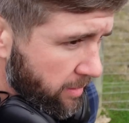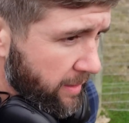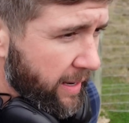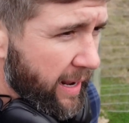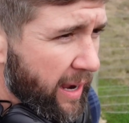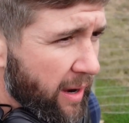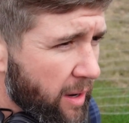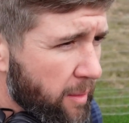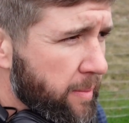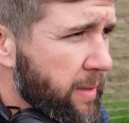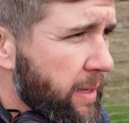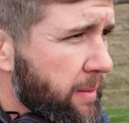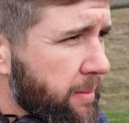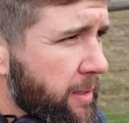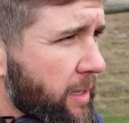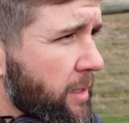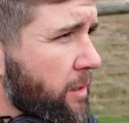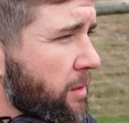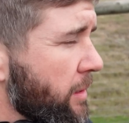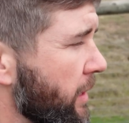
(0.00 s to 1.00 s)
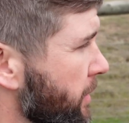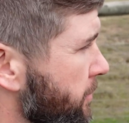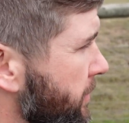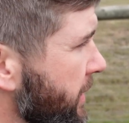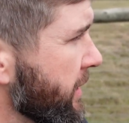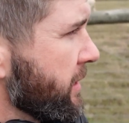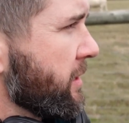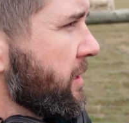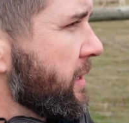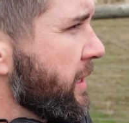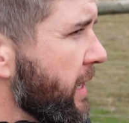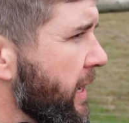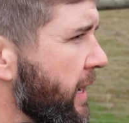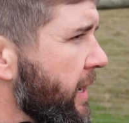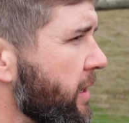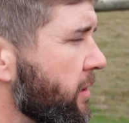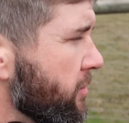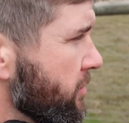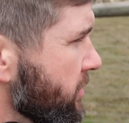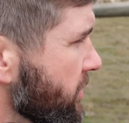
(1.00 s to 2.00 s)
But now I'll be able to haul that back to the
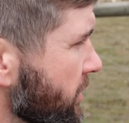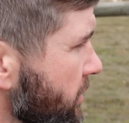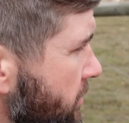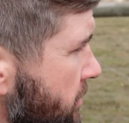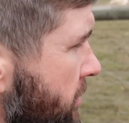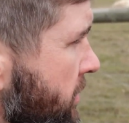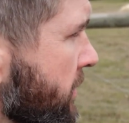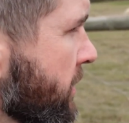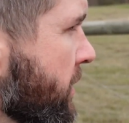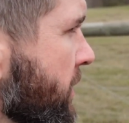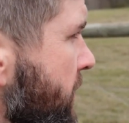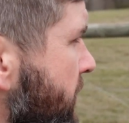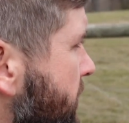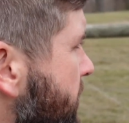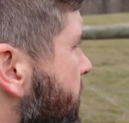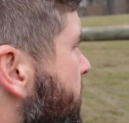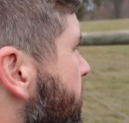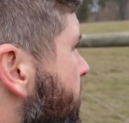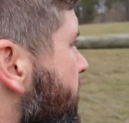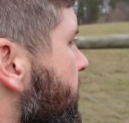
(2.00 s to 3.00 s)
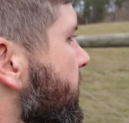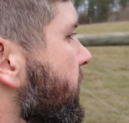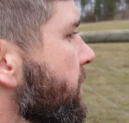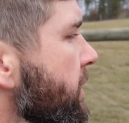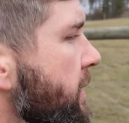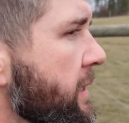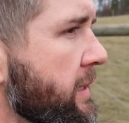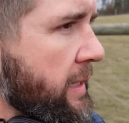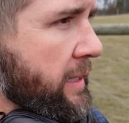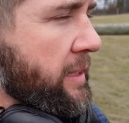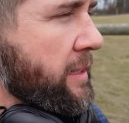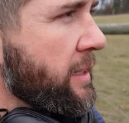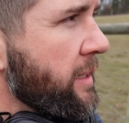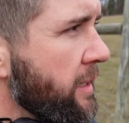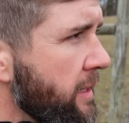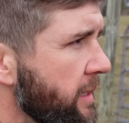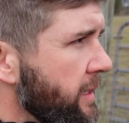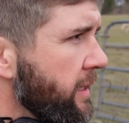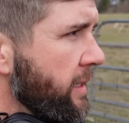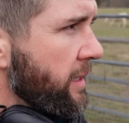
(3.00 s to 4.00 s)
cows. So, all right, that's
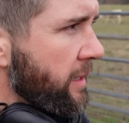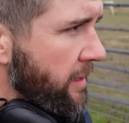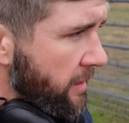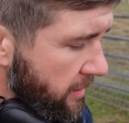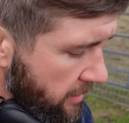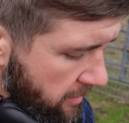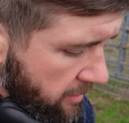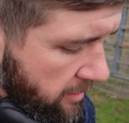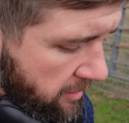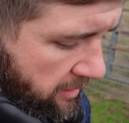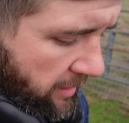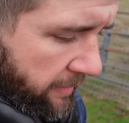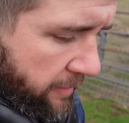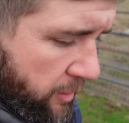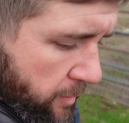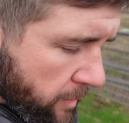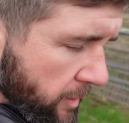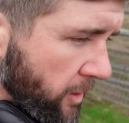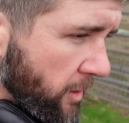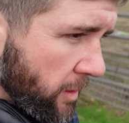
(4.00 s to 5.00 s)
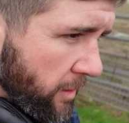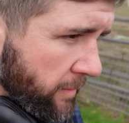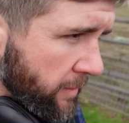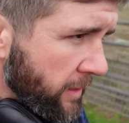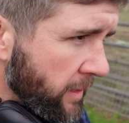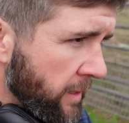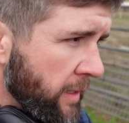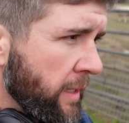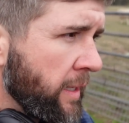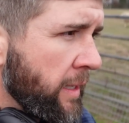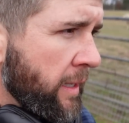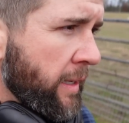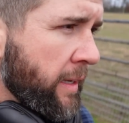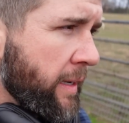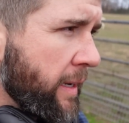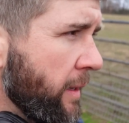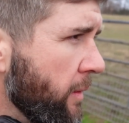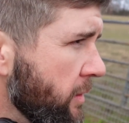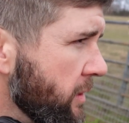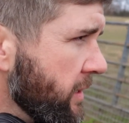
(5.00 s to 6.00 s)
done. Stuff is moved.
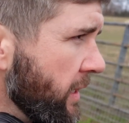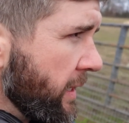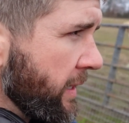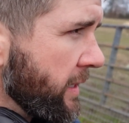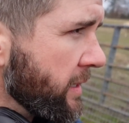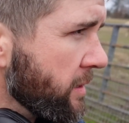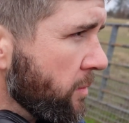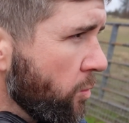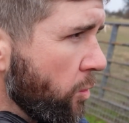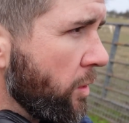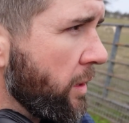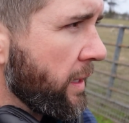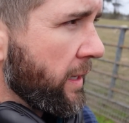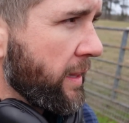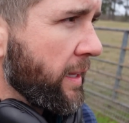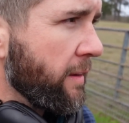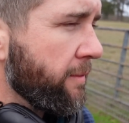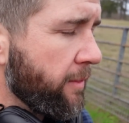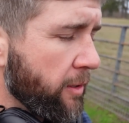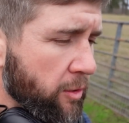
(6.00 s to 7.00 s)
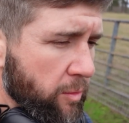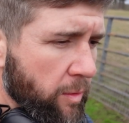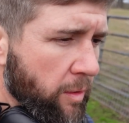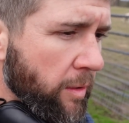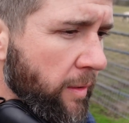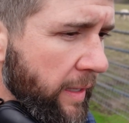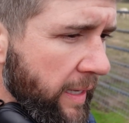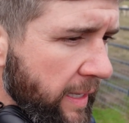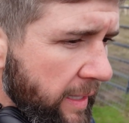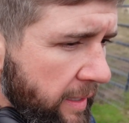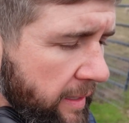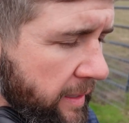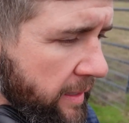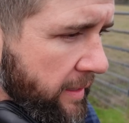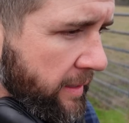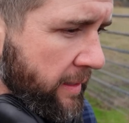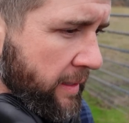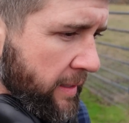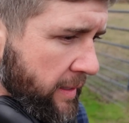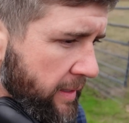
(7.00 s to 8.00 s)
Now we just gotta get some wood. I think first we're gonna eat,
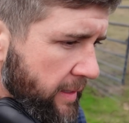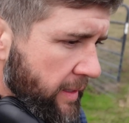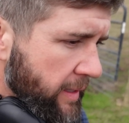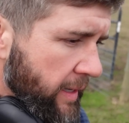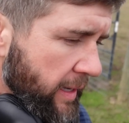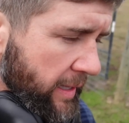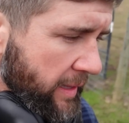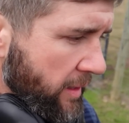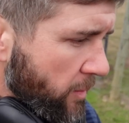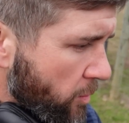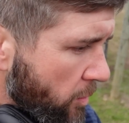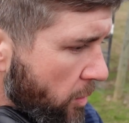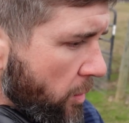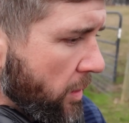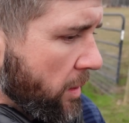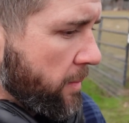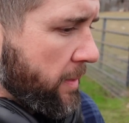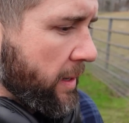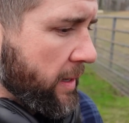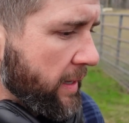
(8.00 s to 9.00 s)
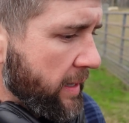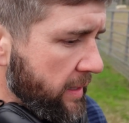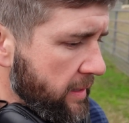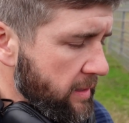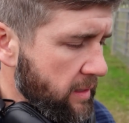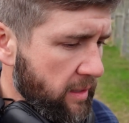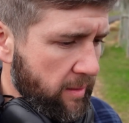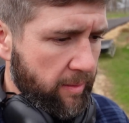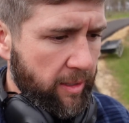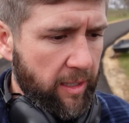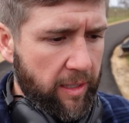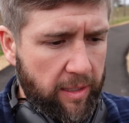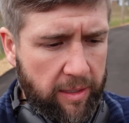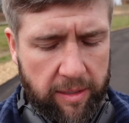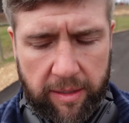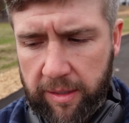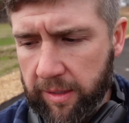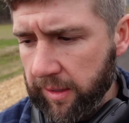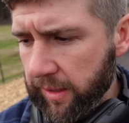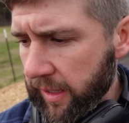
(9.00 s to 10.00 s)
and then we'll worry about getting some
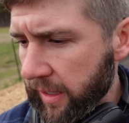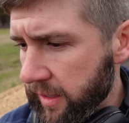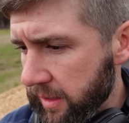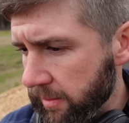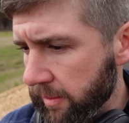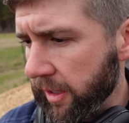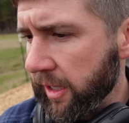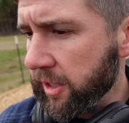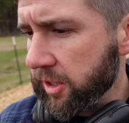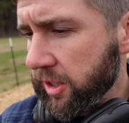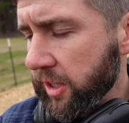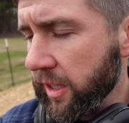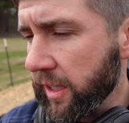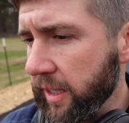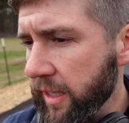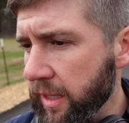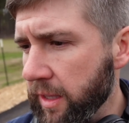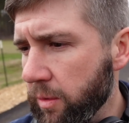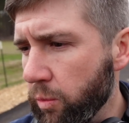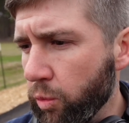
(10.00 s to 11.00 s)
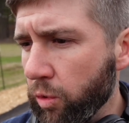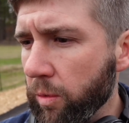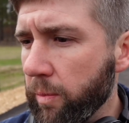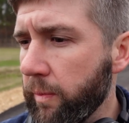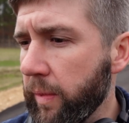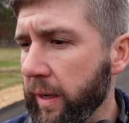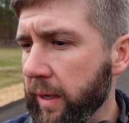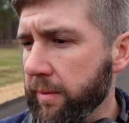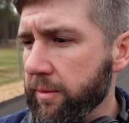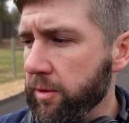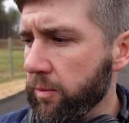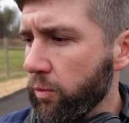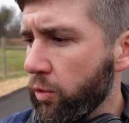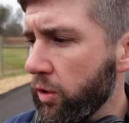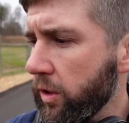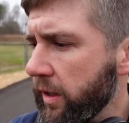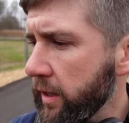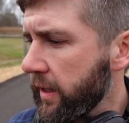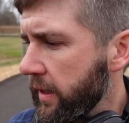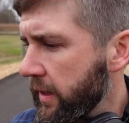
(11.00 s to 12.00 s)
lunch done, and then we'll pick up some
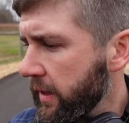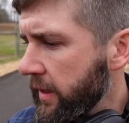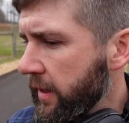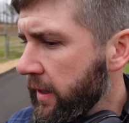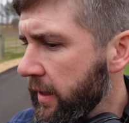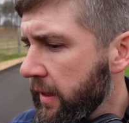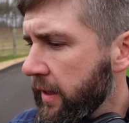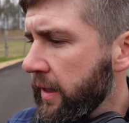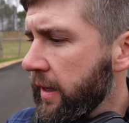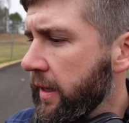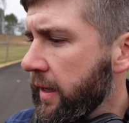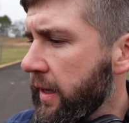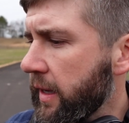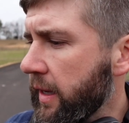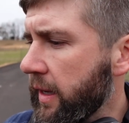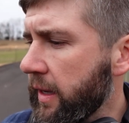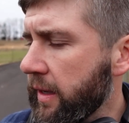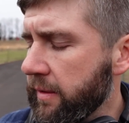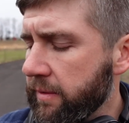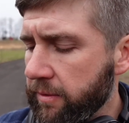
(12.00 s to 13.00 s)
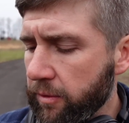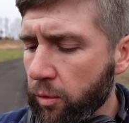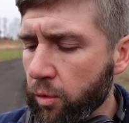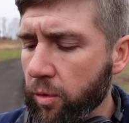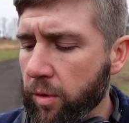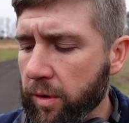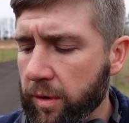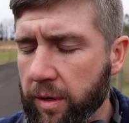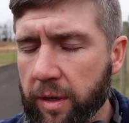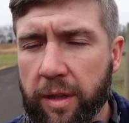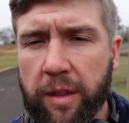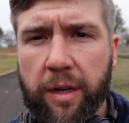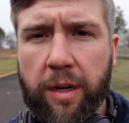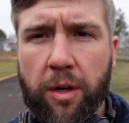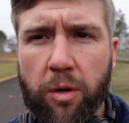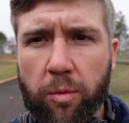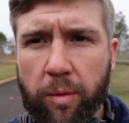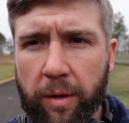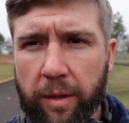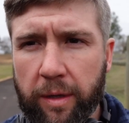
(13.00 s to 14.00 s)
wood for the
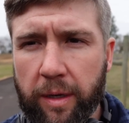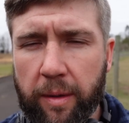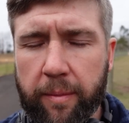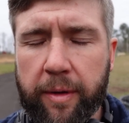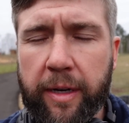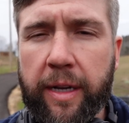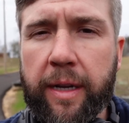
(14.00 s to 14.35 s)
cold weather coming